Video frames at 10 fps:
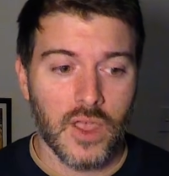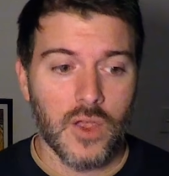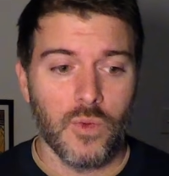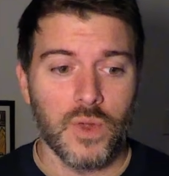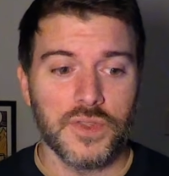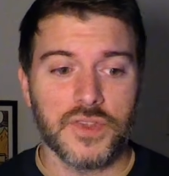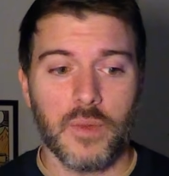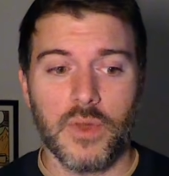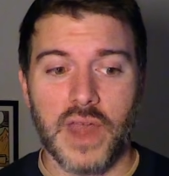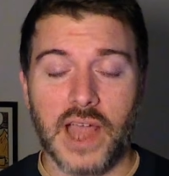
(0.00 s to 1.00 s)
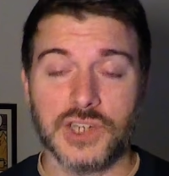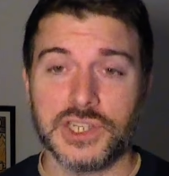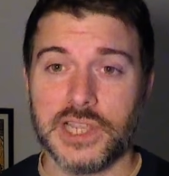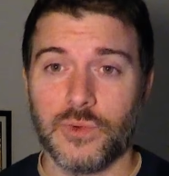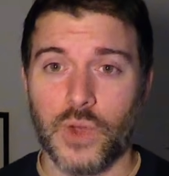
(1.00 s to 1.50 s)
when someone
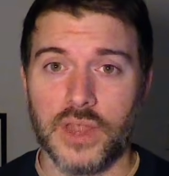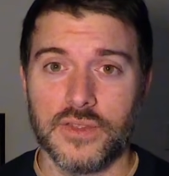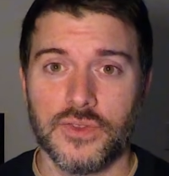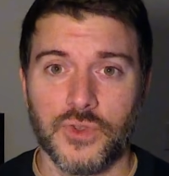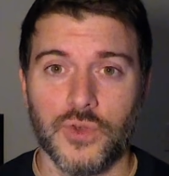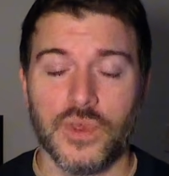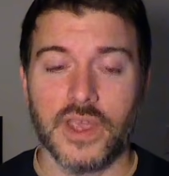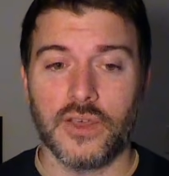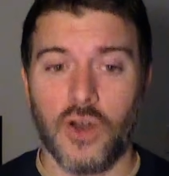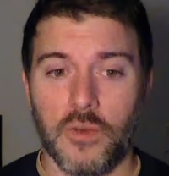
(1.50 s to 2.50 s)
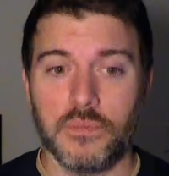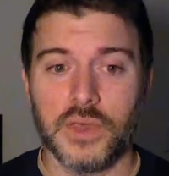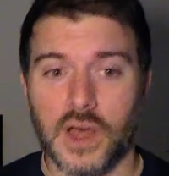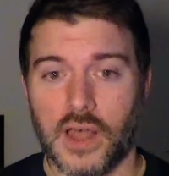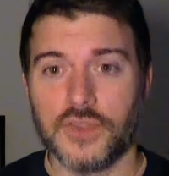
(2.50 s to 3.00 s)
actually went to the
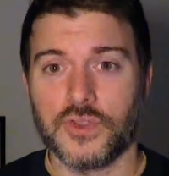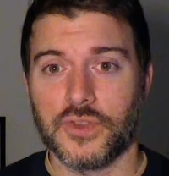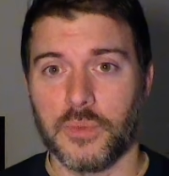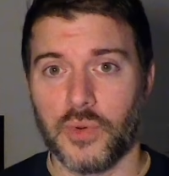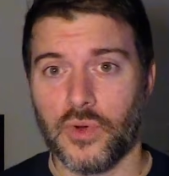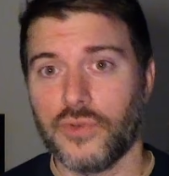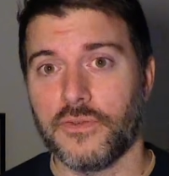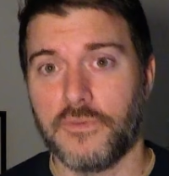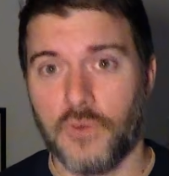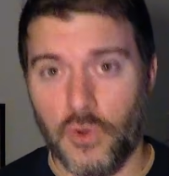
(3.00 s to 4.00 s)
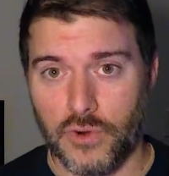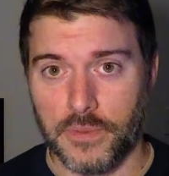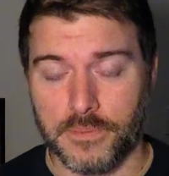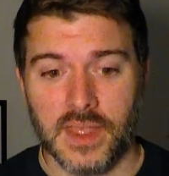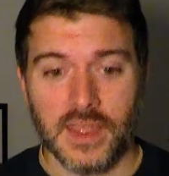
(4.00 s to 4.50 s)
Comcast support
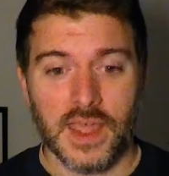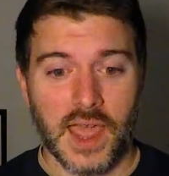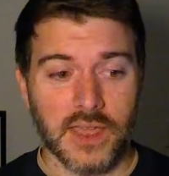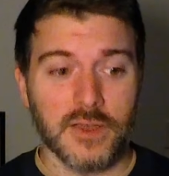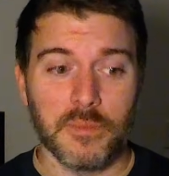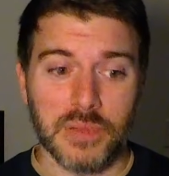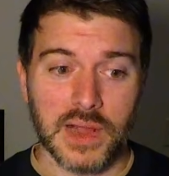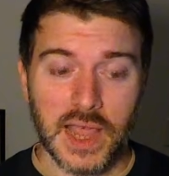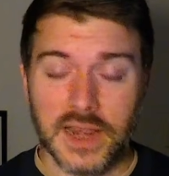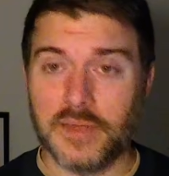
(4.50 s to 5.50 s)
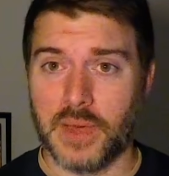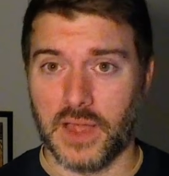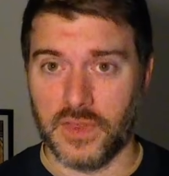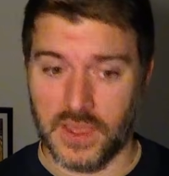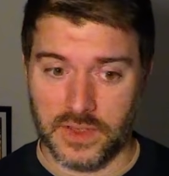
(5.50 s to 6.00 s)
forum and complained
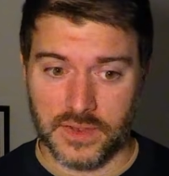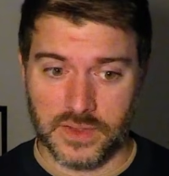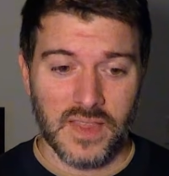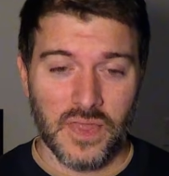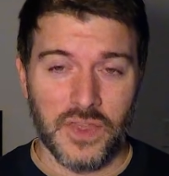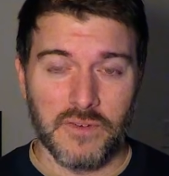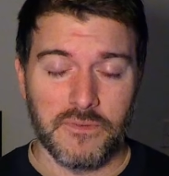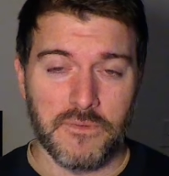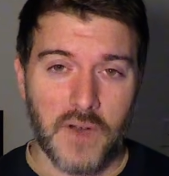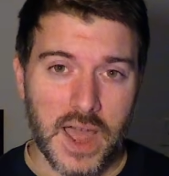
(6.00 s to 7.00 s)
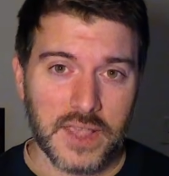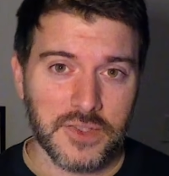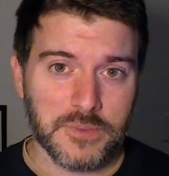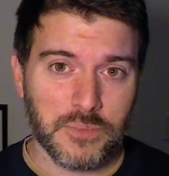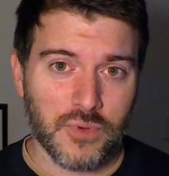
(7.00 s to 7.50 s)
about this, the
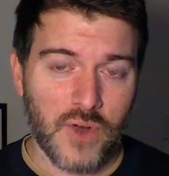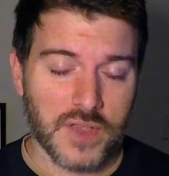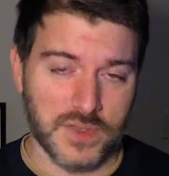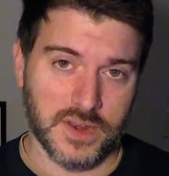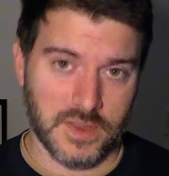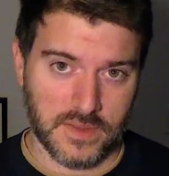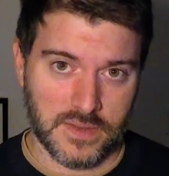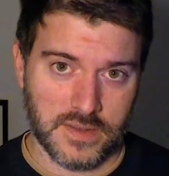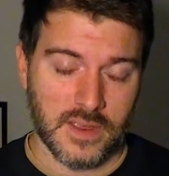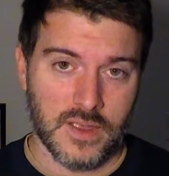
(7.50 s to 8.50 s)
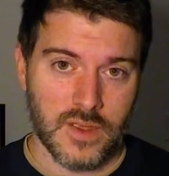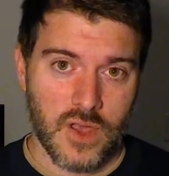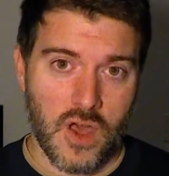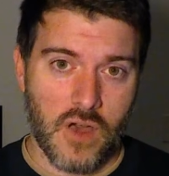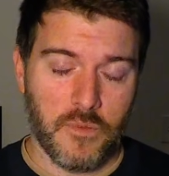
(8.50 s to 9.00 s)
vice president
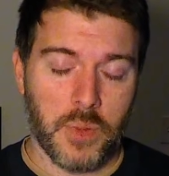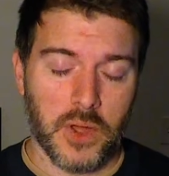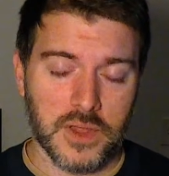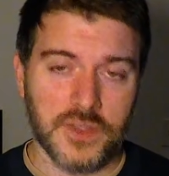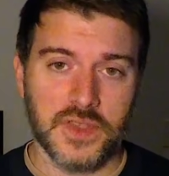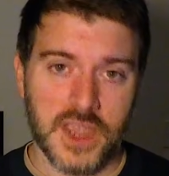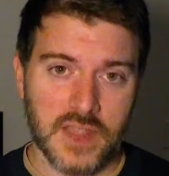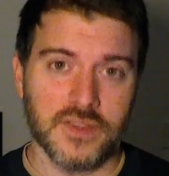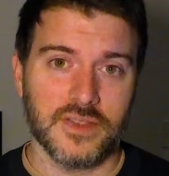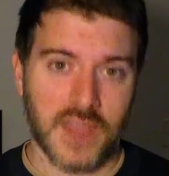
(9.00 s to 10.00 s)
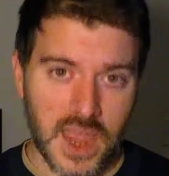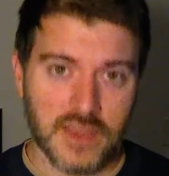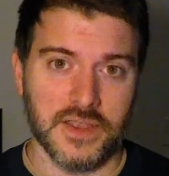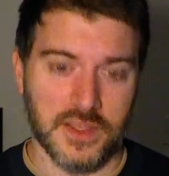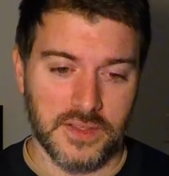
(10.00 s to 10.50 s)
of policy and
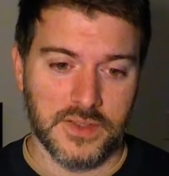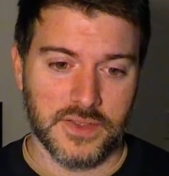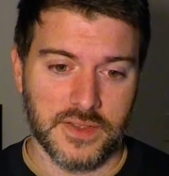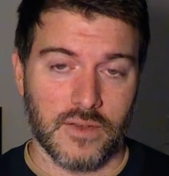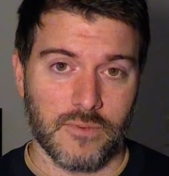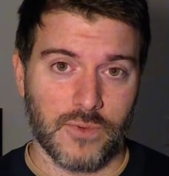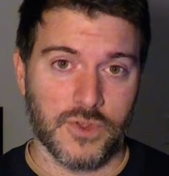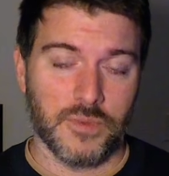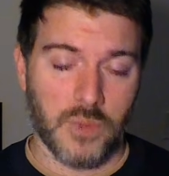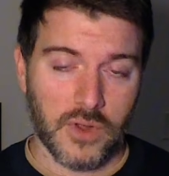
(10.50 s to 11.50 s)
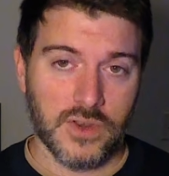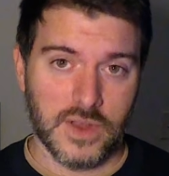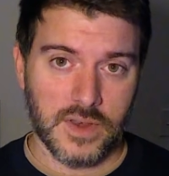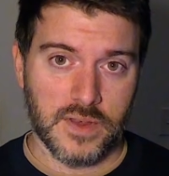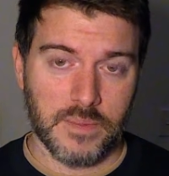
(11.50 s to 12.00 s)
standards
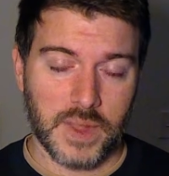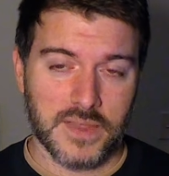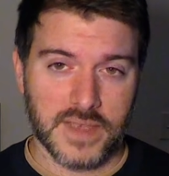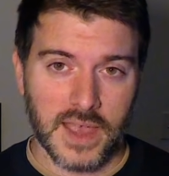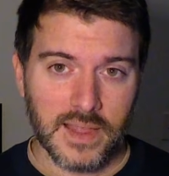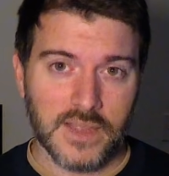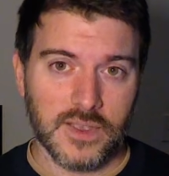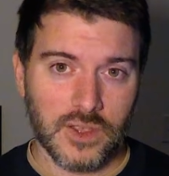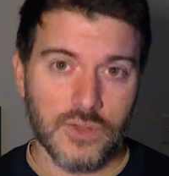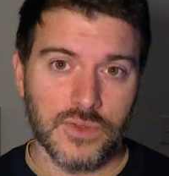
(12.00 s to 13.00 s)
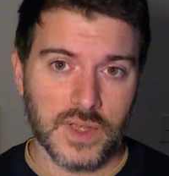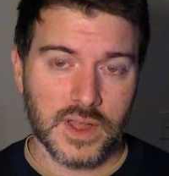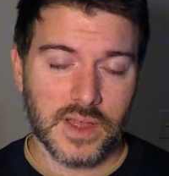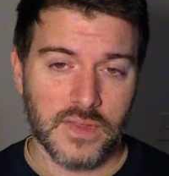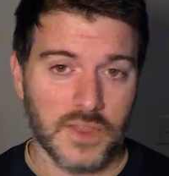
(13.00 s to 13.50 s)
responded by telling the
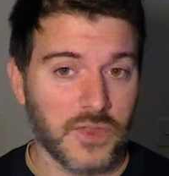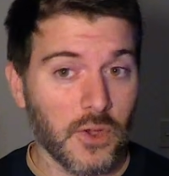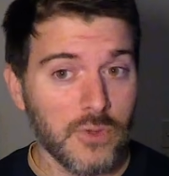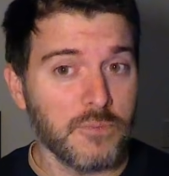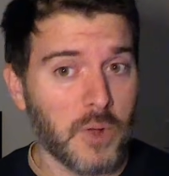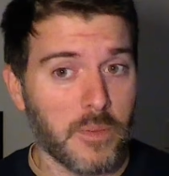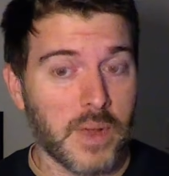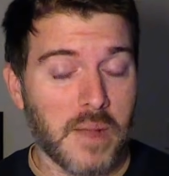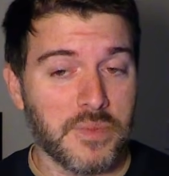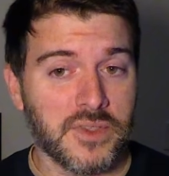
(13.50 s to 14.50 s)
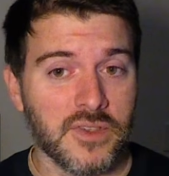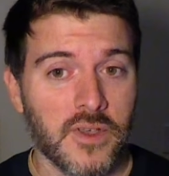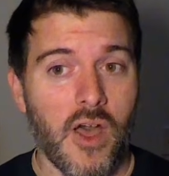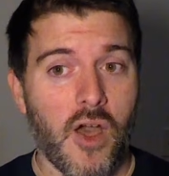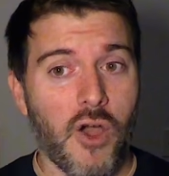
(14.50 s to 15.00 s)
user that those pop-ups
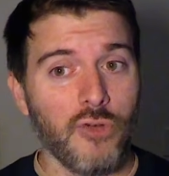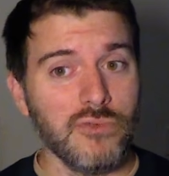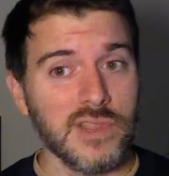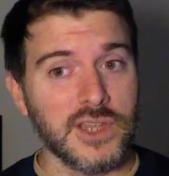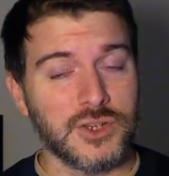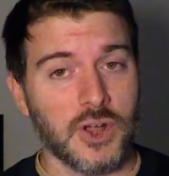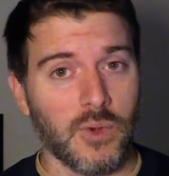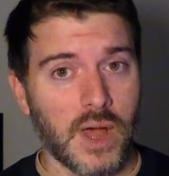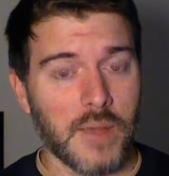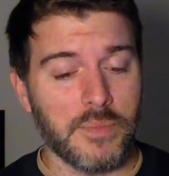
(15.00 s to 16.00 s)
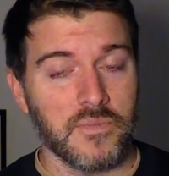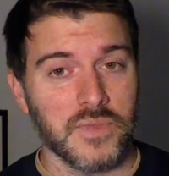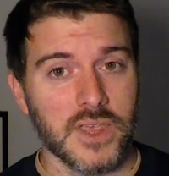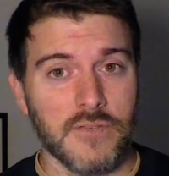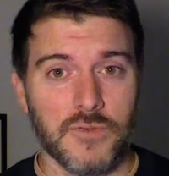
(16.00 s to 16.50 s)
only show up
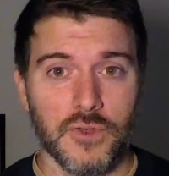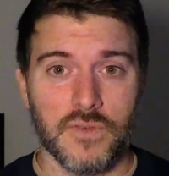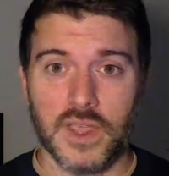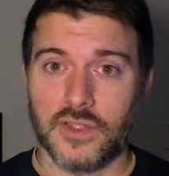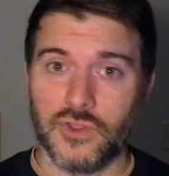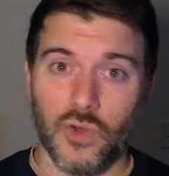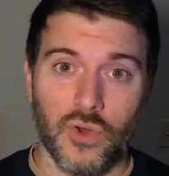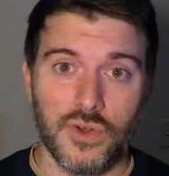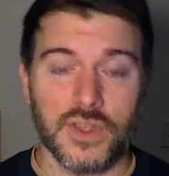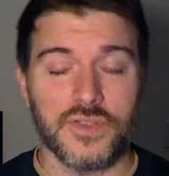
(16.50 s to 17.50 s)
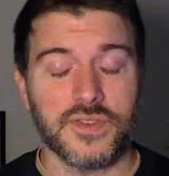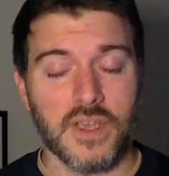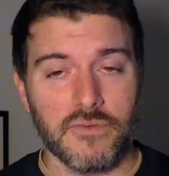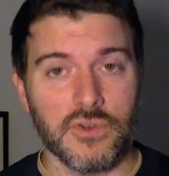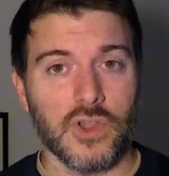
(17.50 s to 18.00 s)
if you've ignored
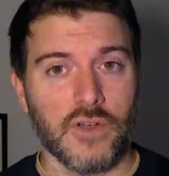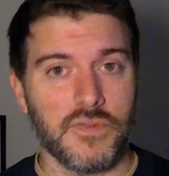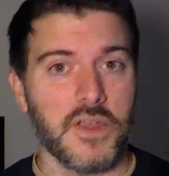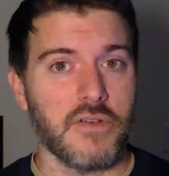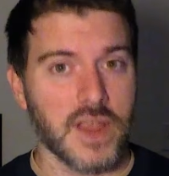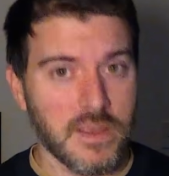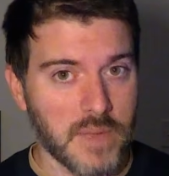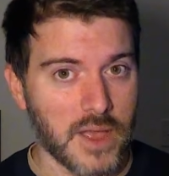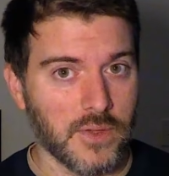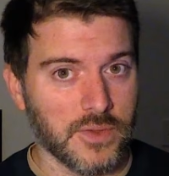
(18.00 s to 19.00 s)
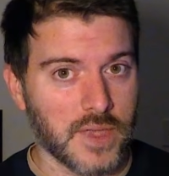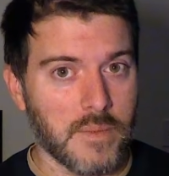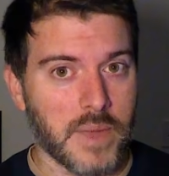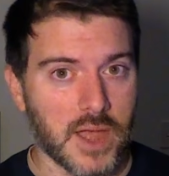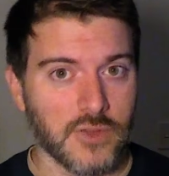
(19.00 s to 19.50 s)
several of their emails
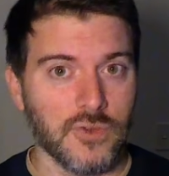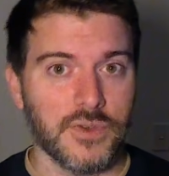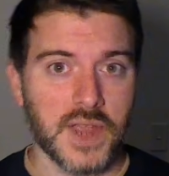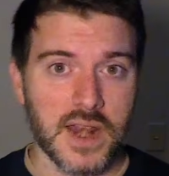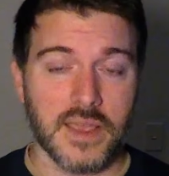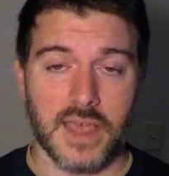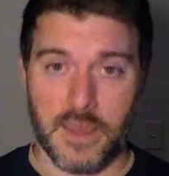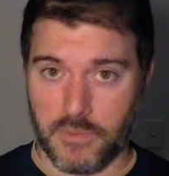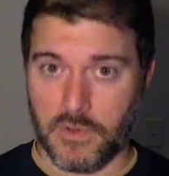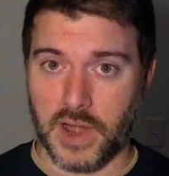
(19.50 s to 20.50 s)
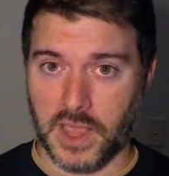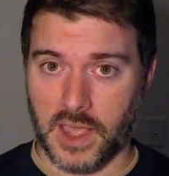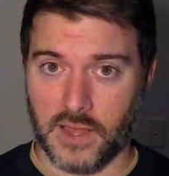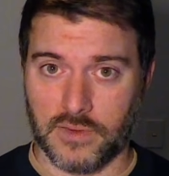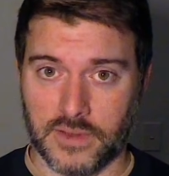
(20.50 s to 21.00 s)
about your data cap running out.